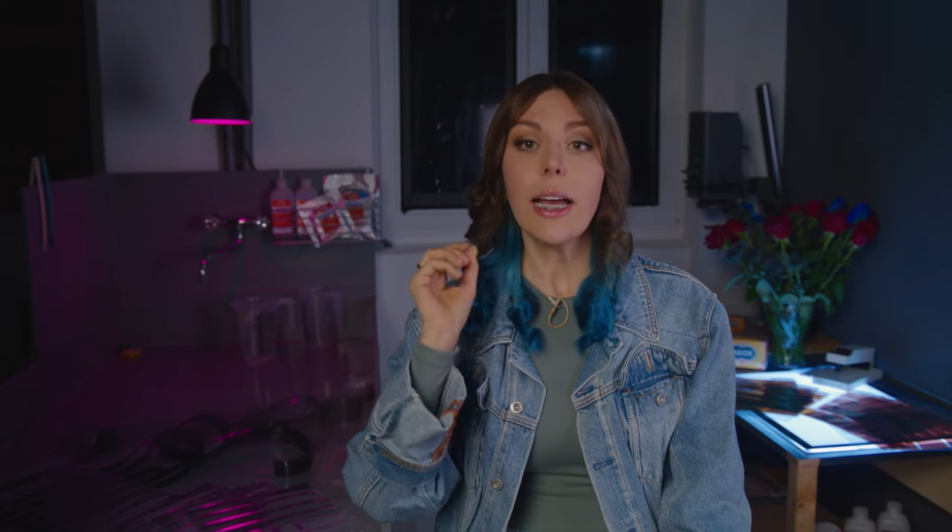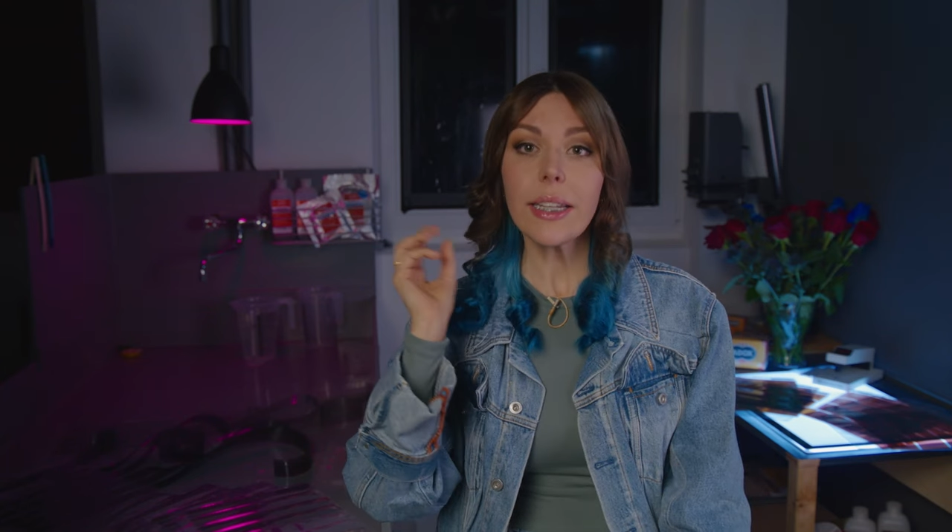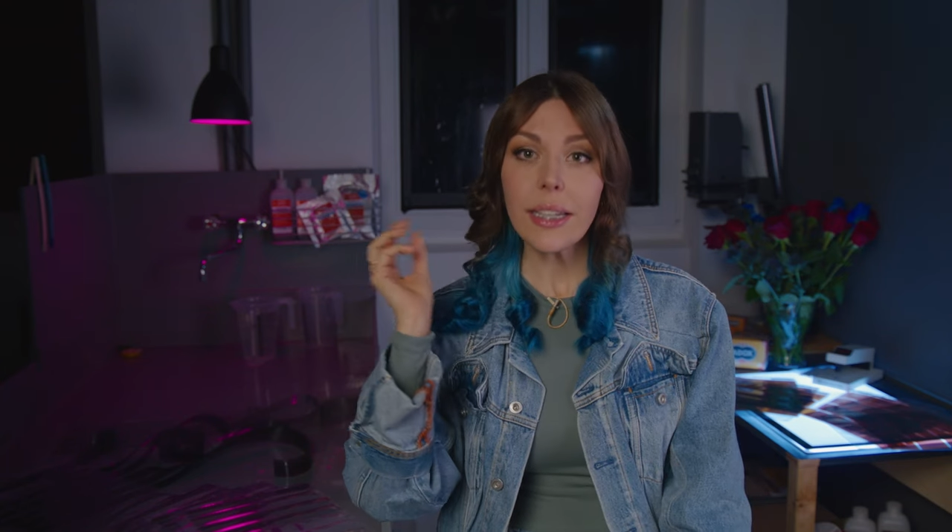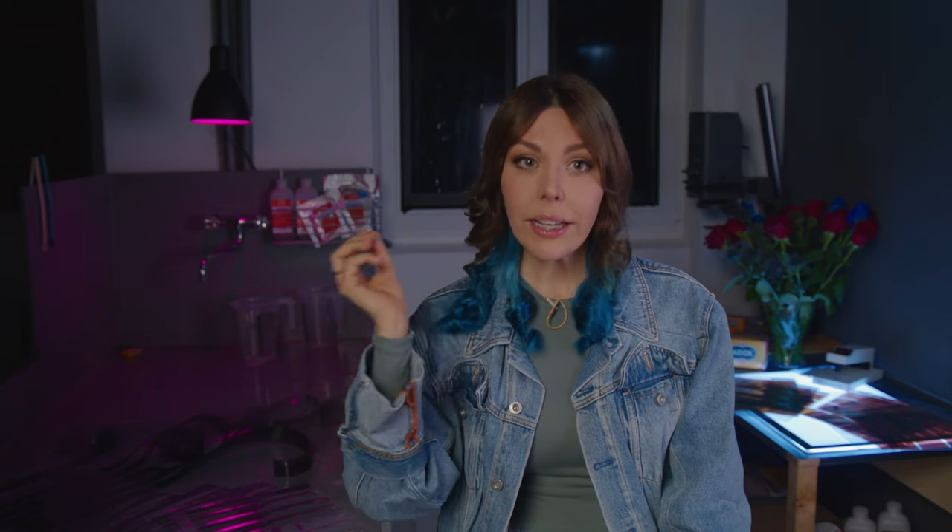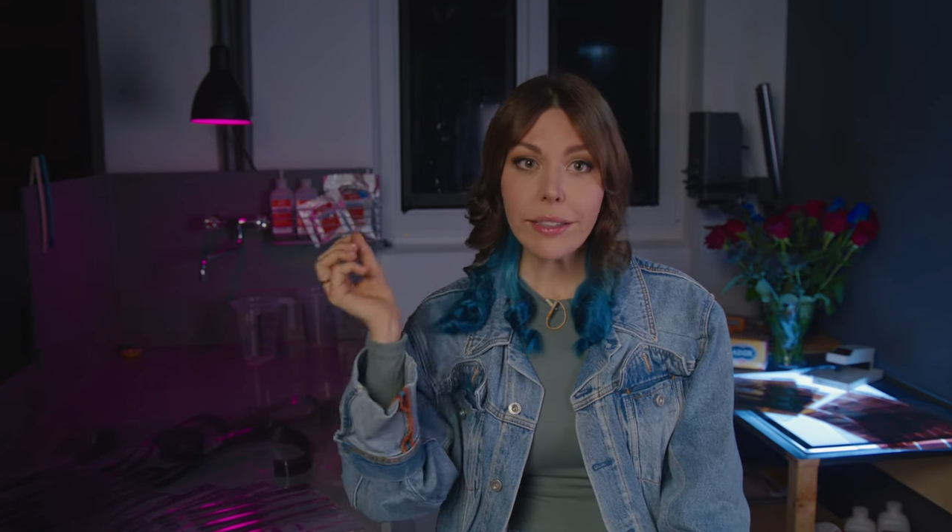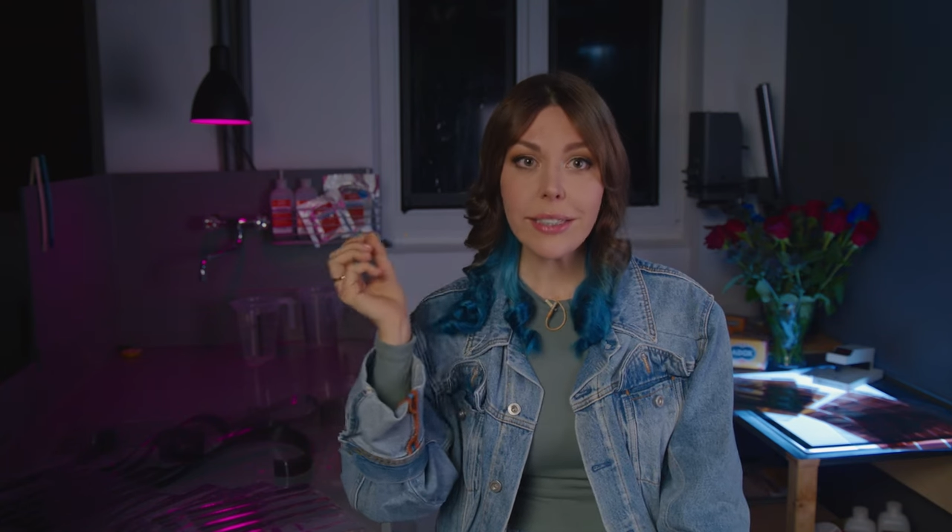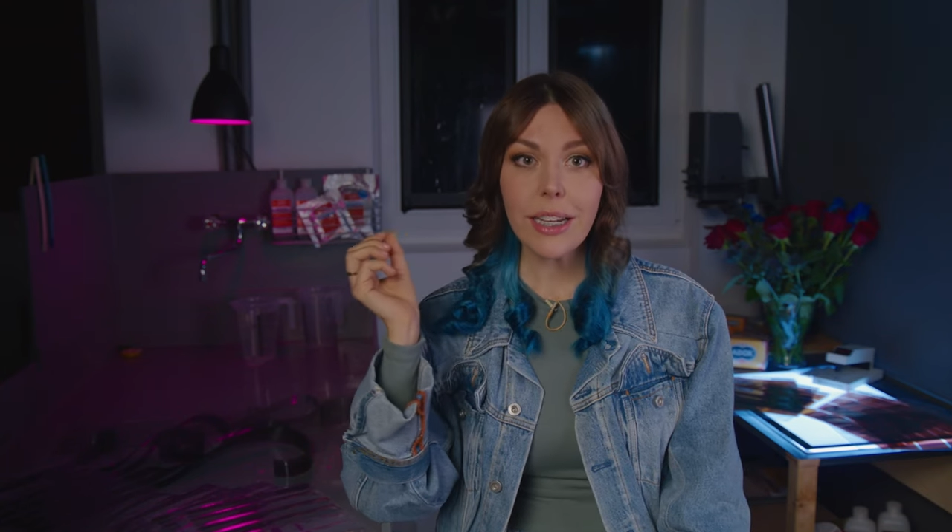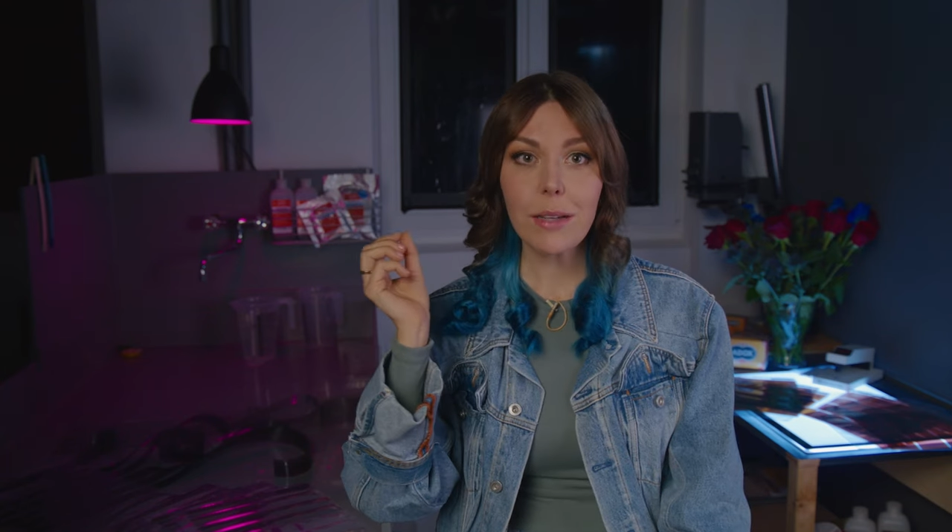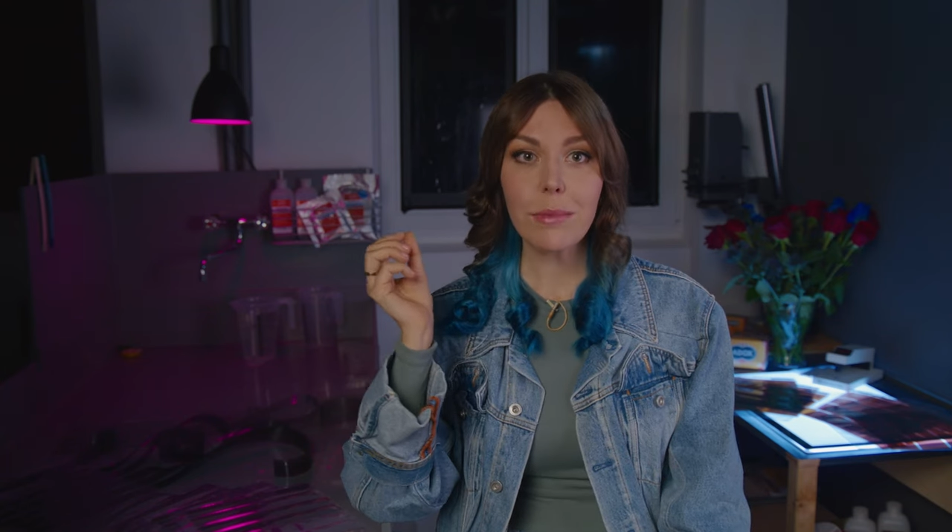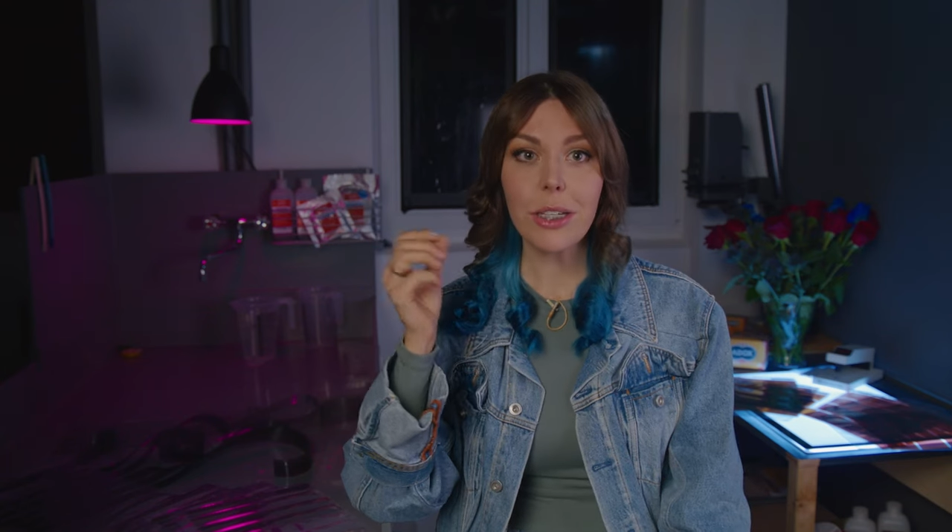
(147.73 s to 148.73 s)
Another
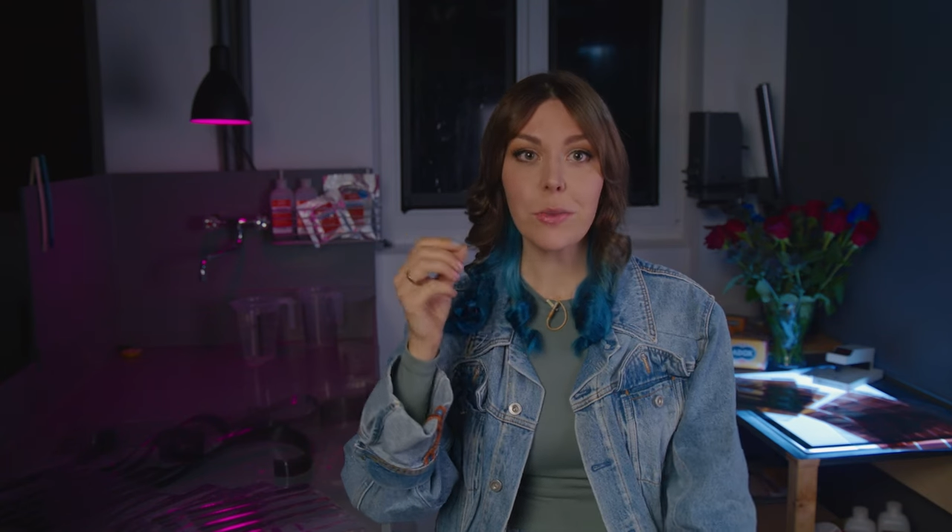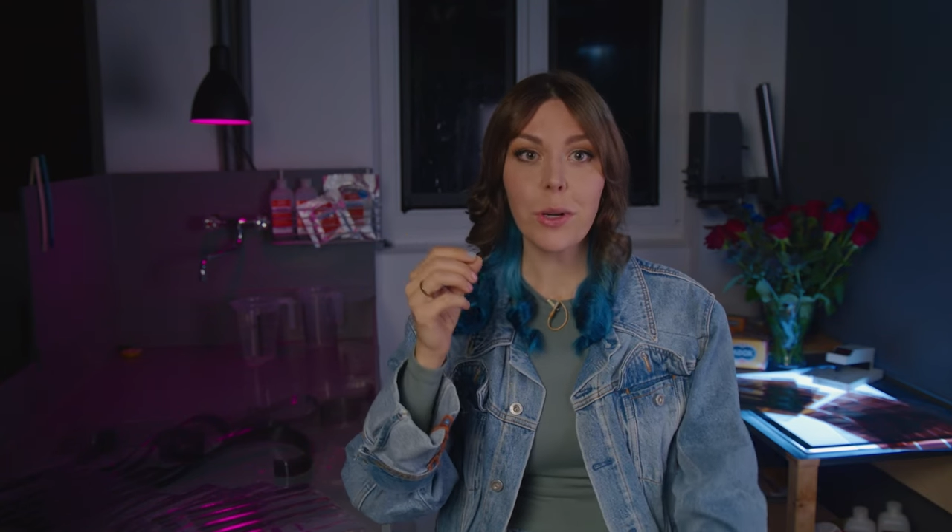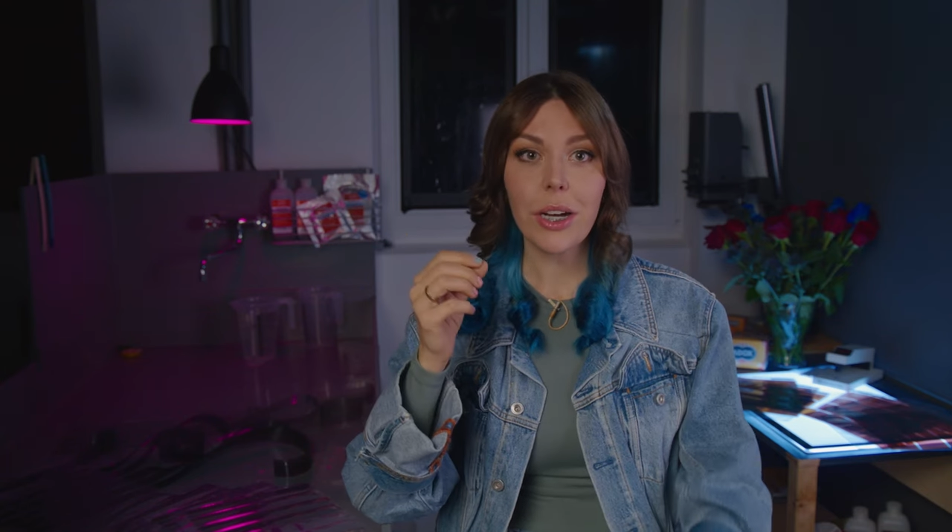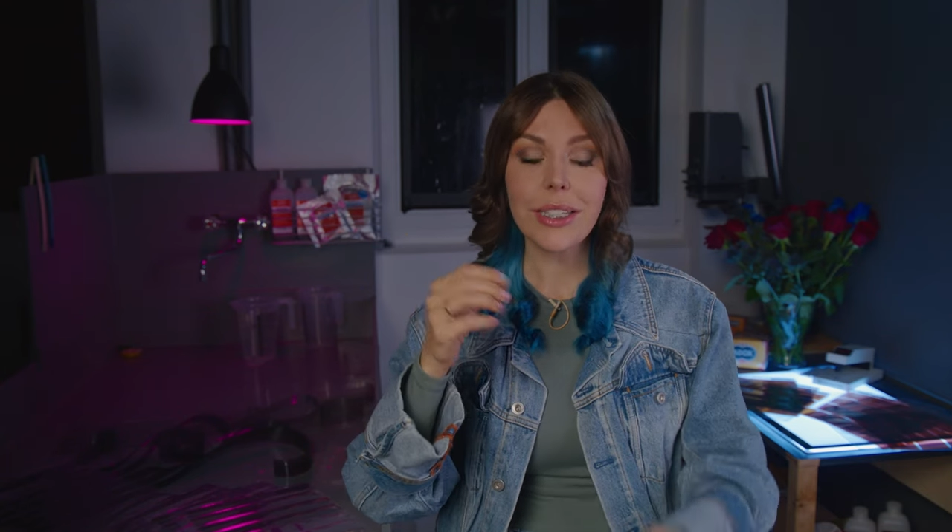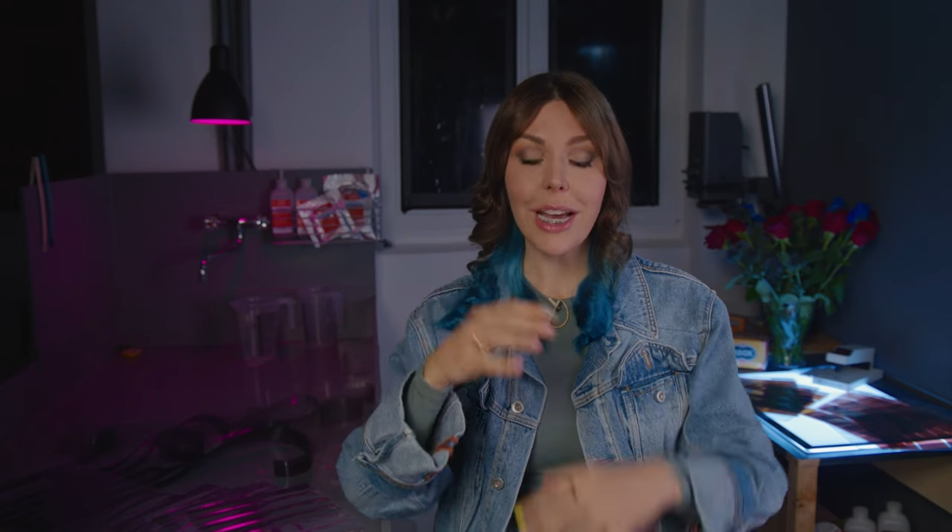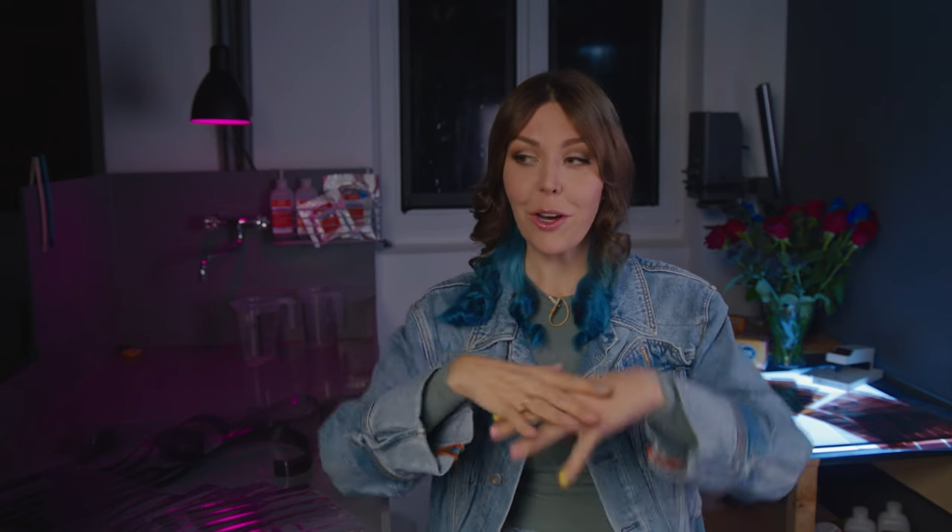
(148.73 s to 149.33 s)
time it was